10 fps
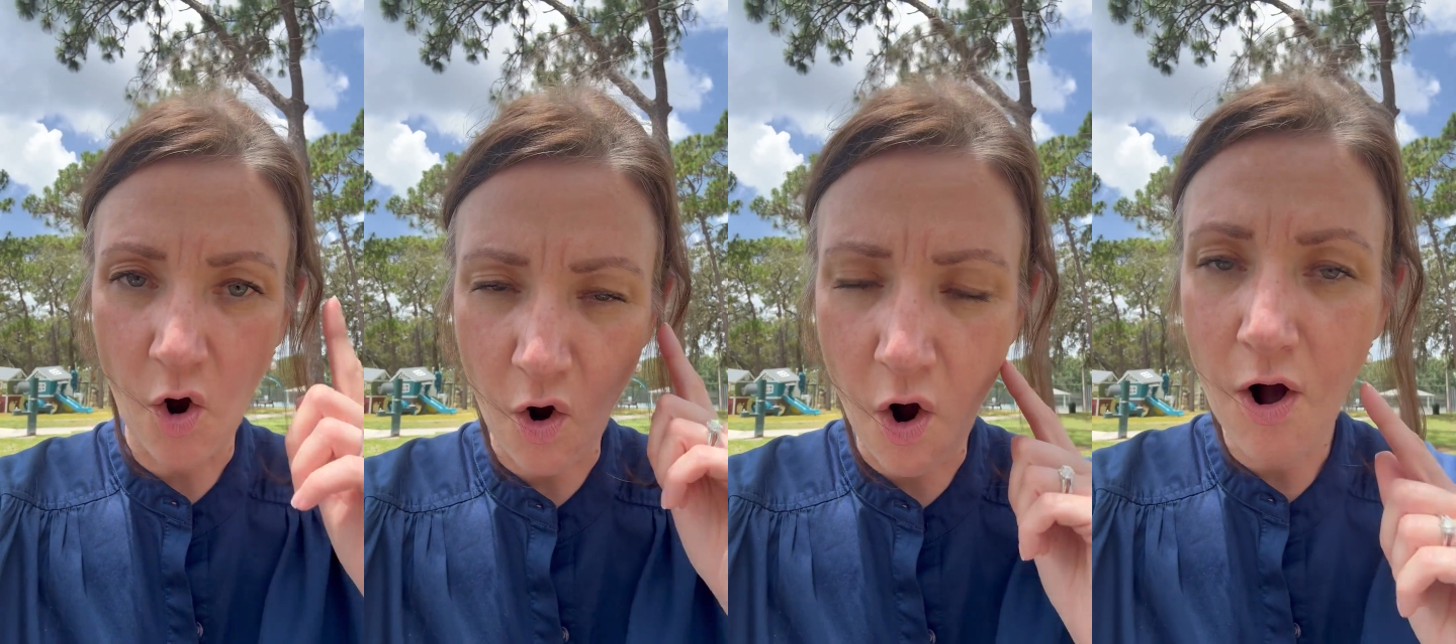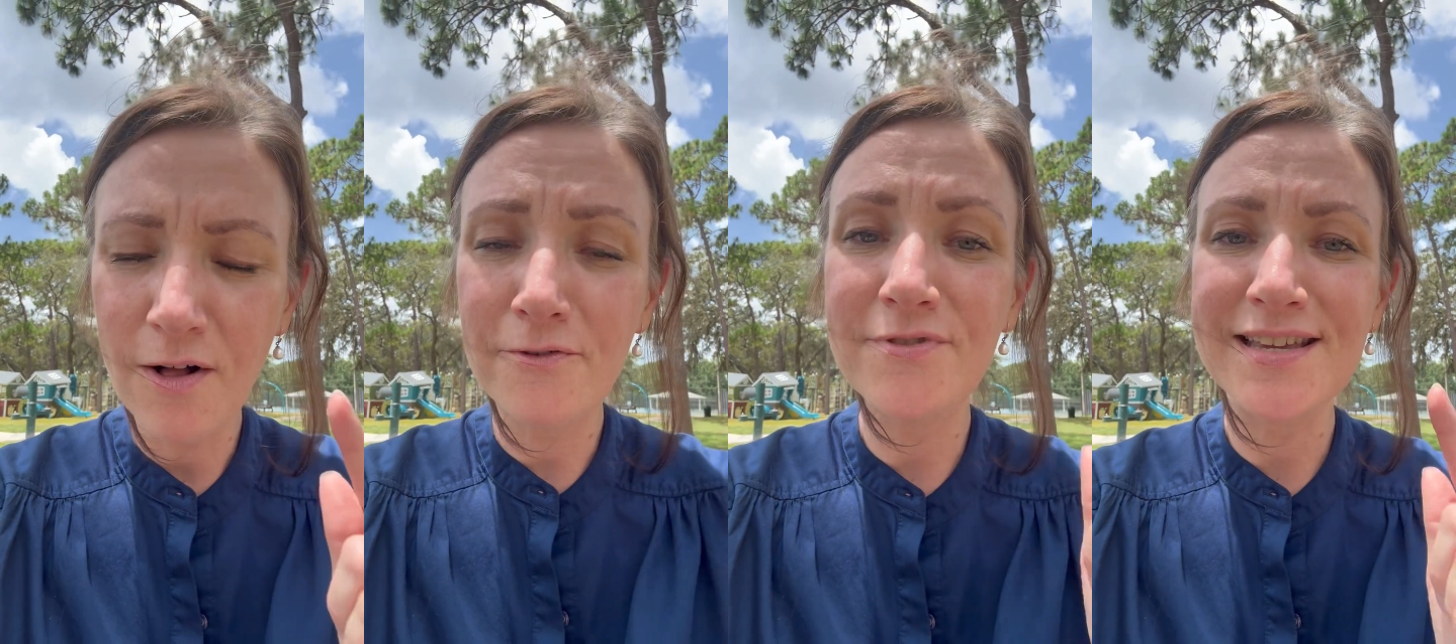
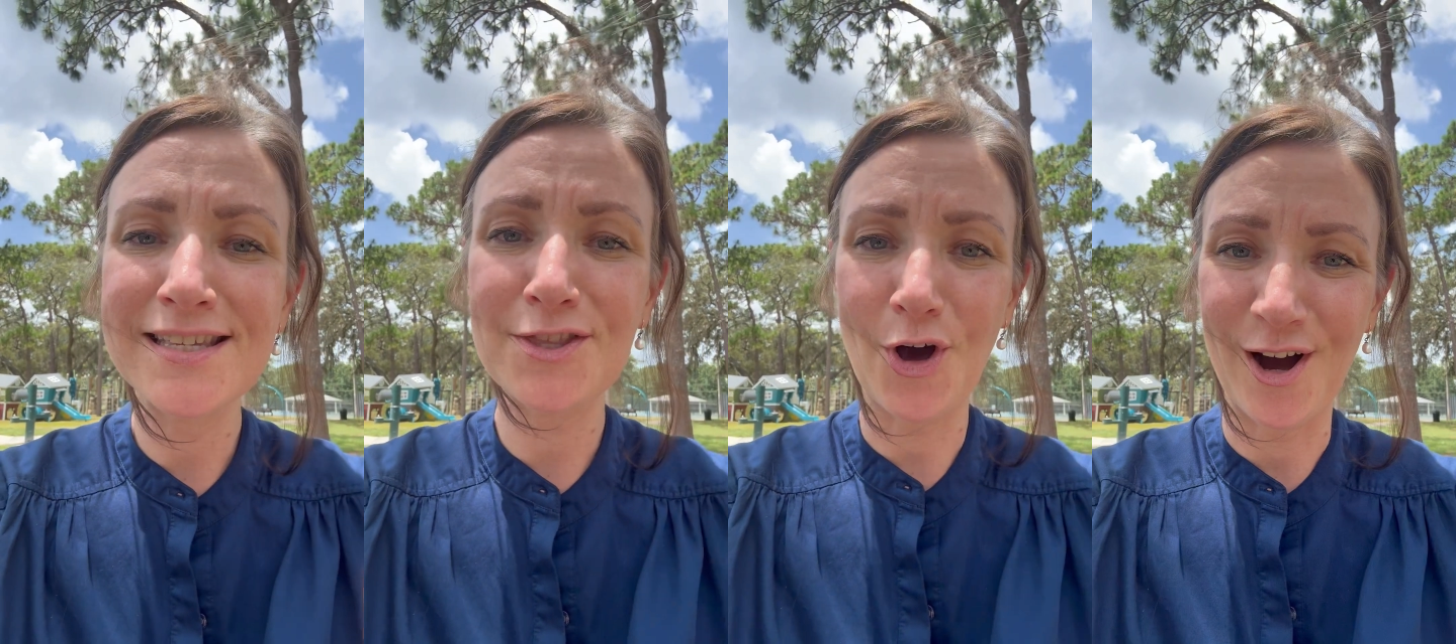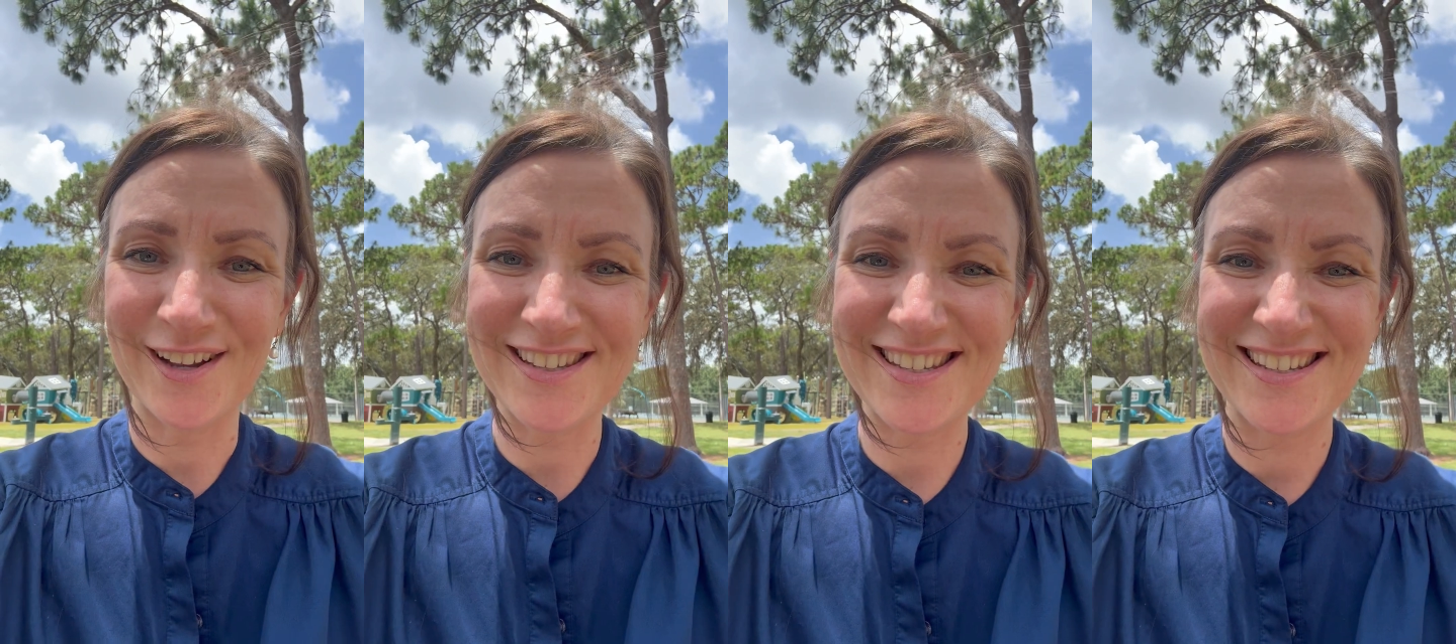All of these
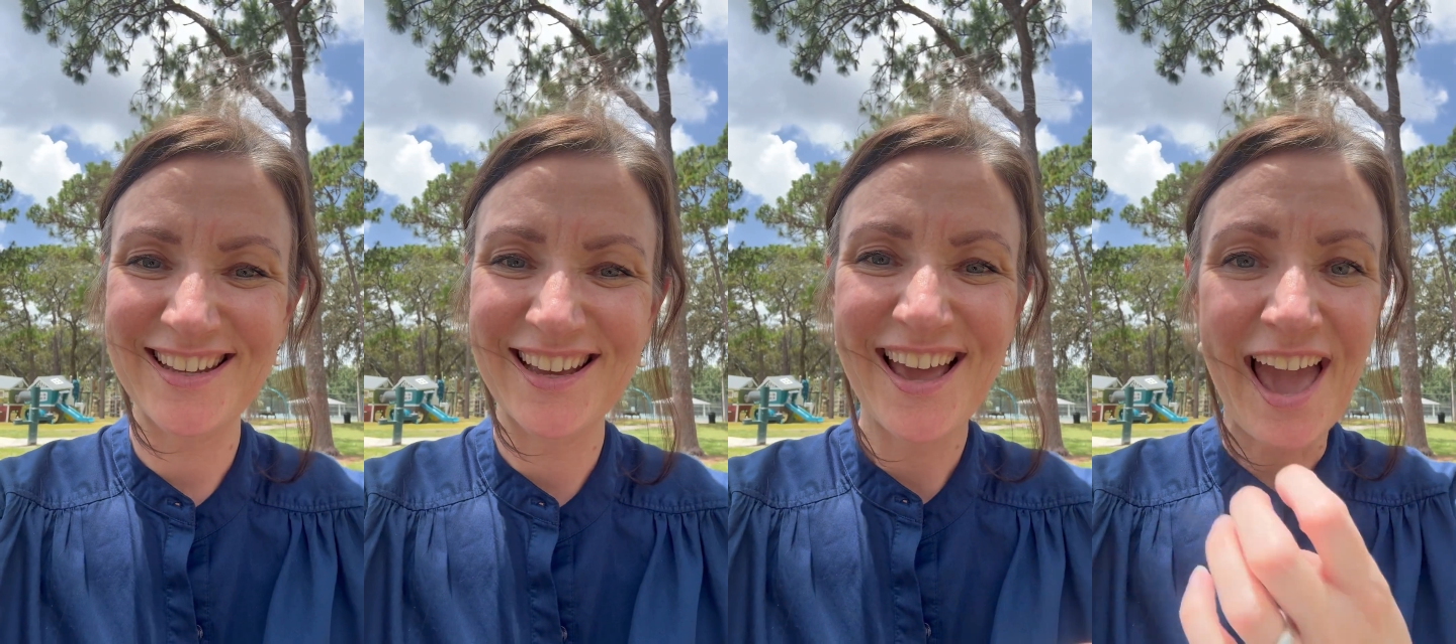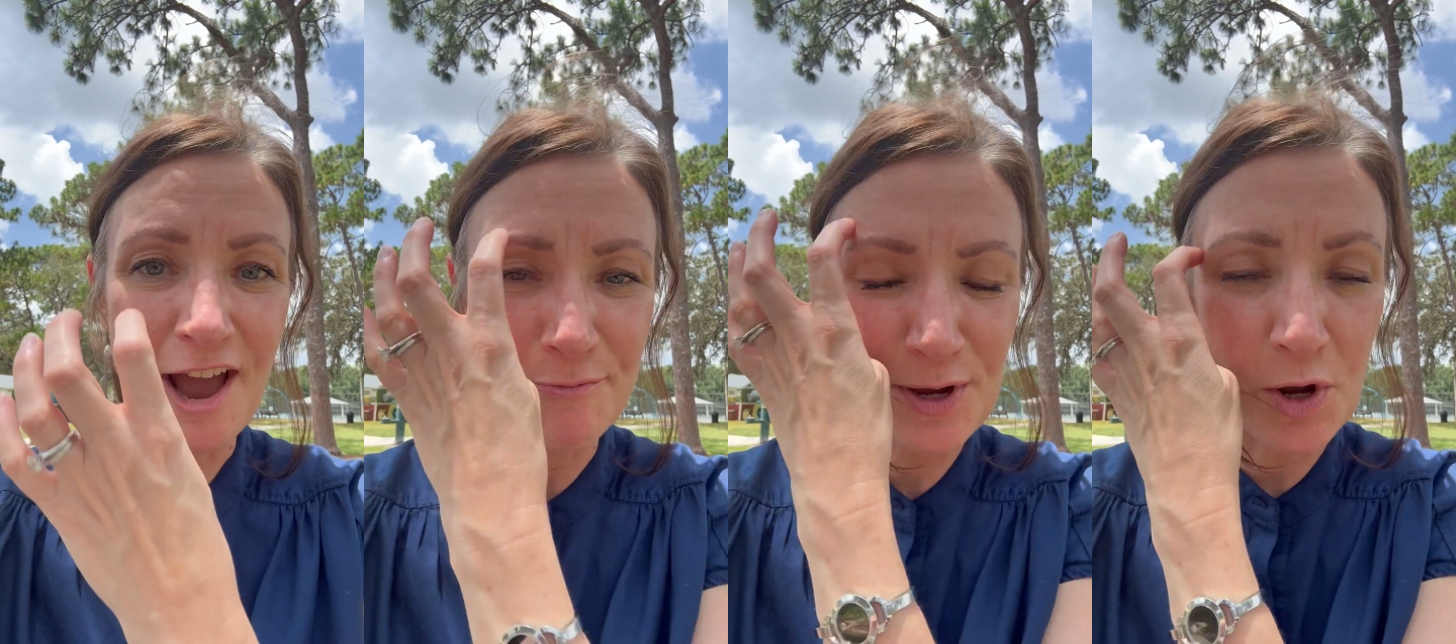thoughts
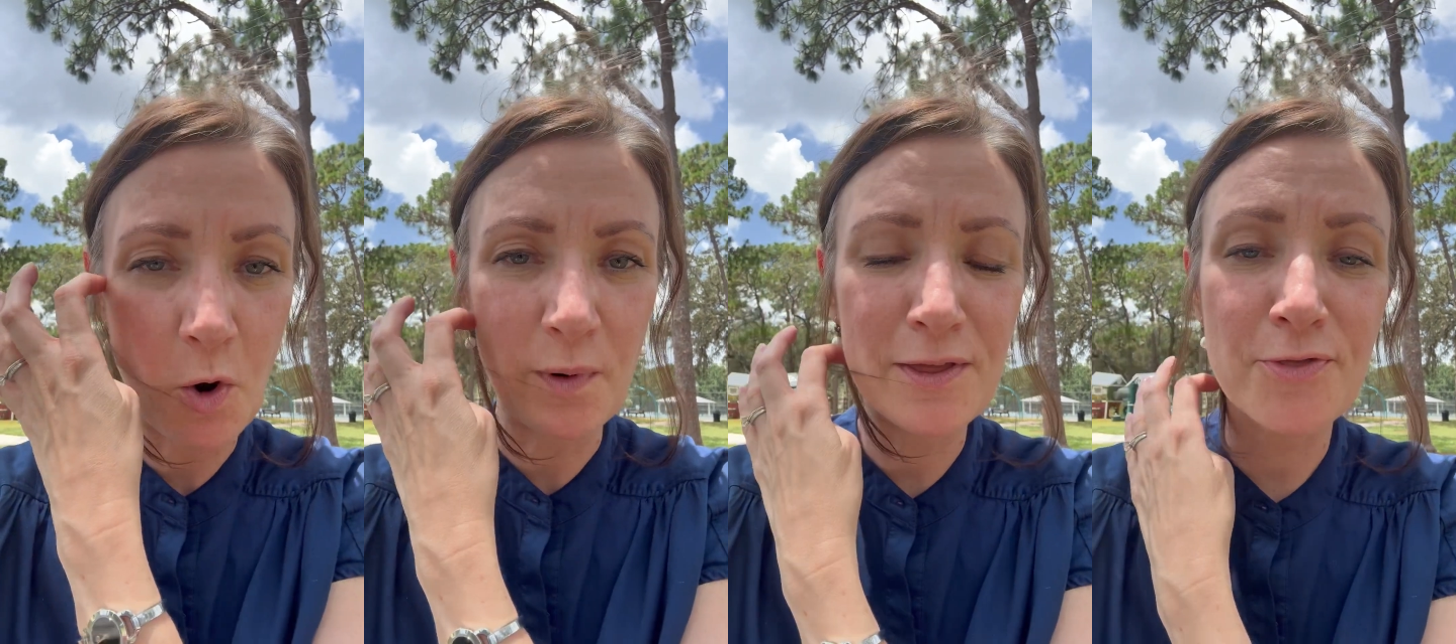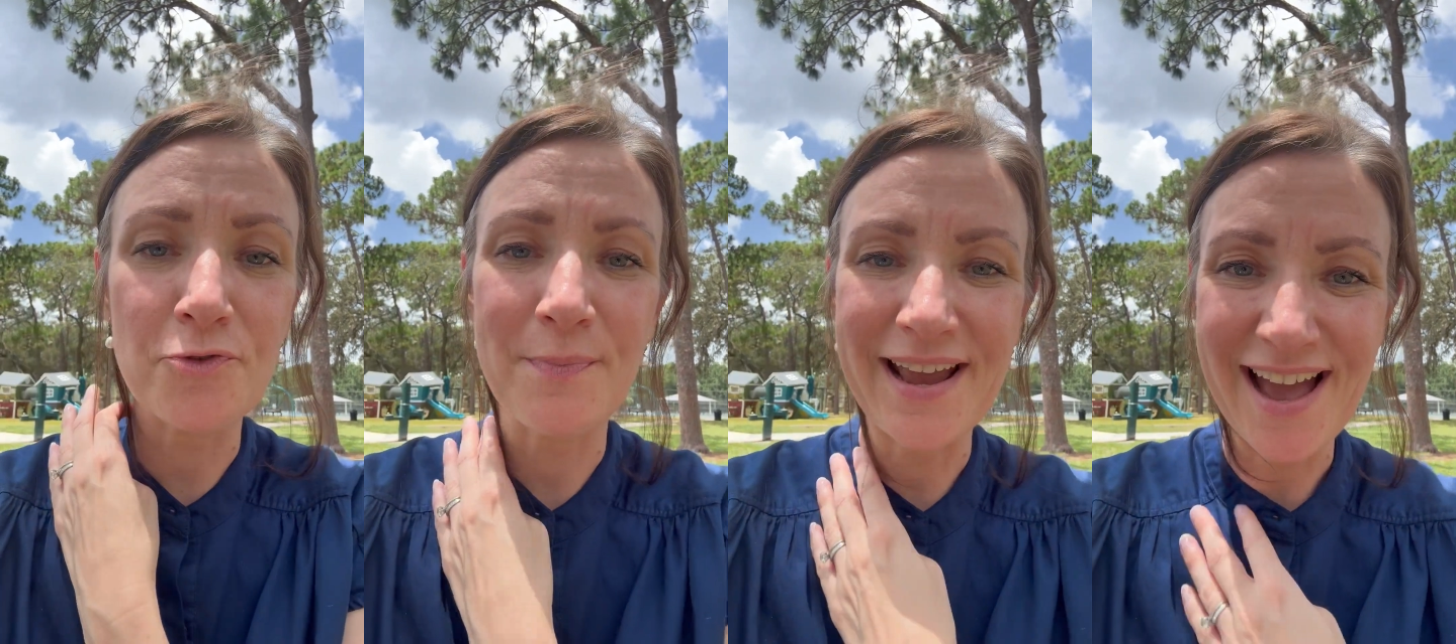have been going
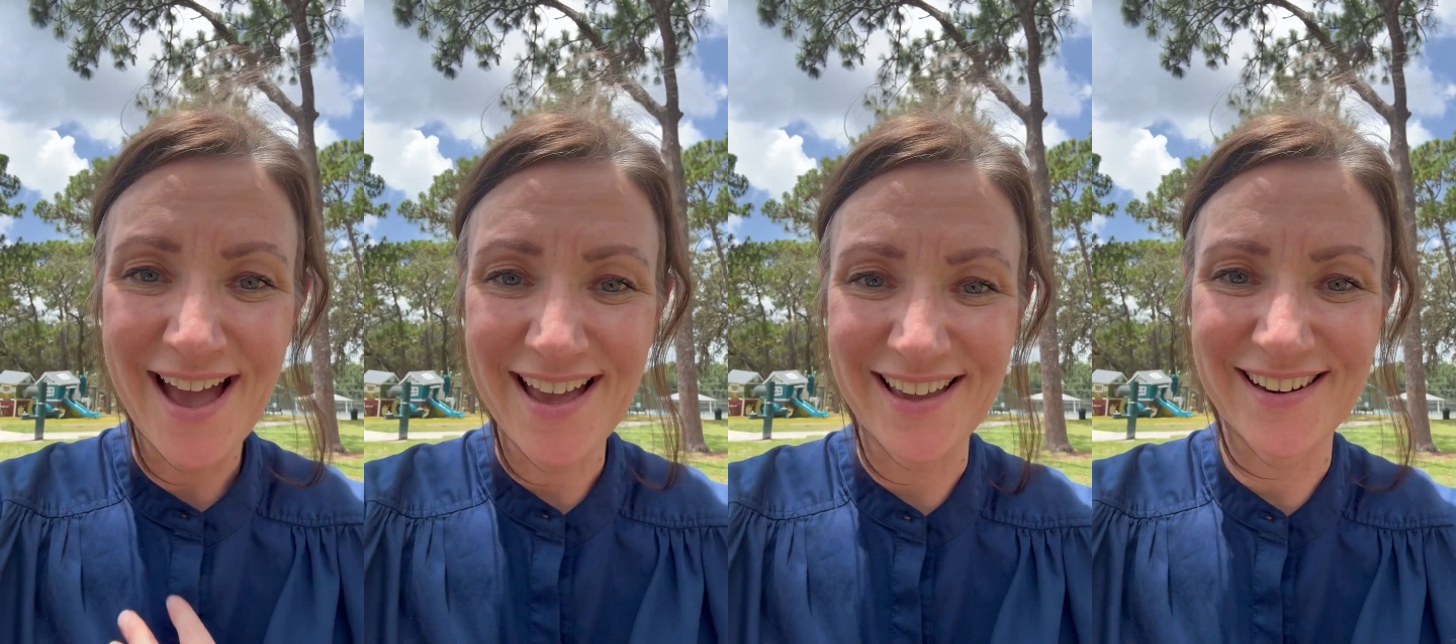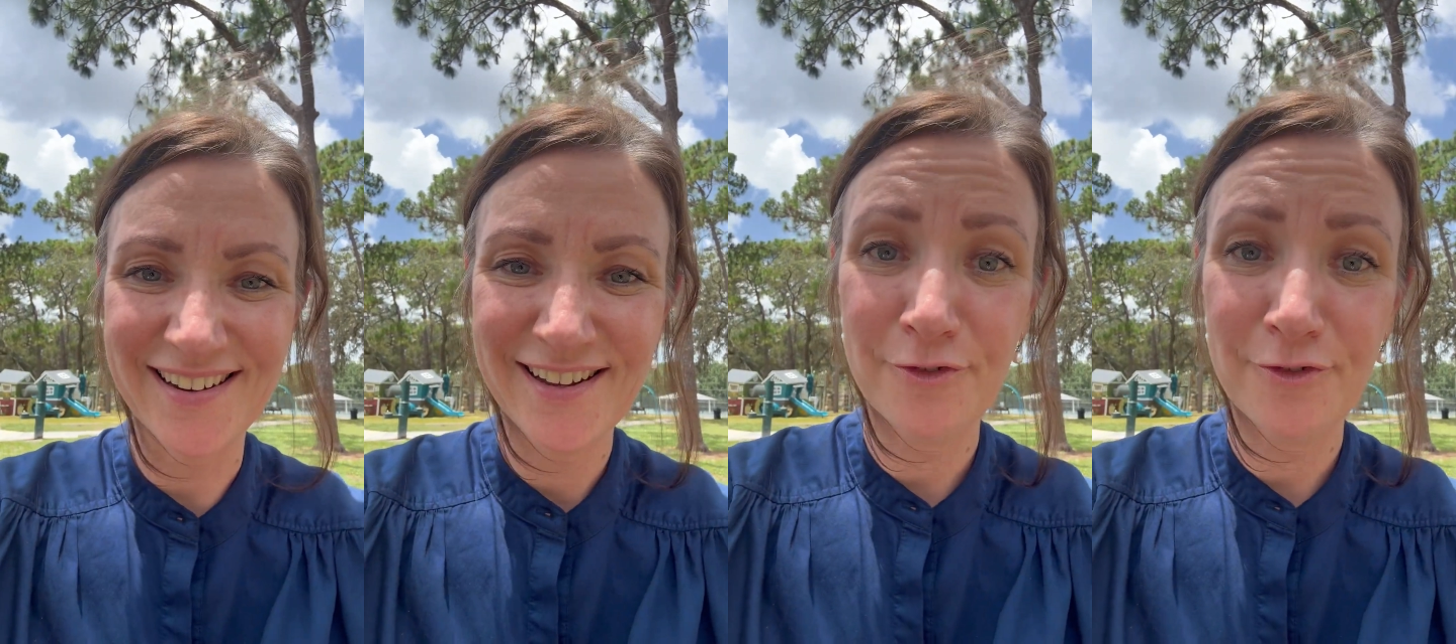through my head